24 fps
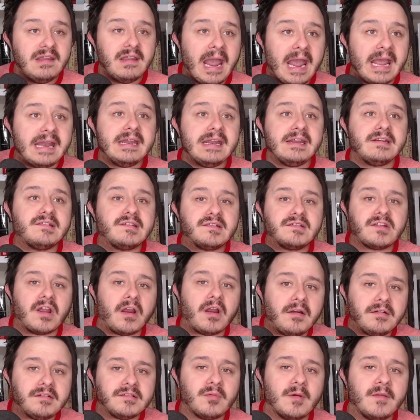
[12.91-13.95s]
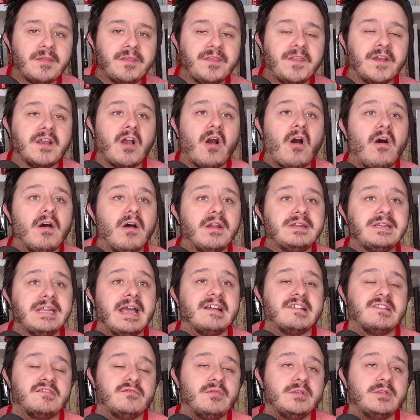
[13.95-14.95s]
And it starts with the context,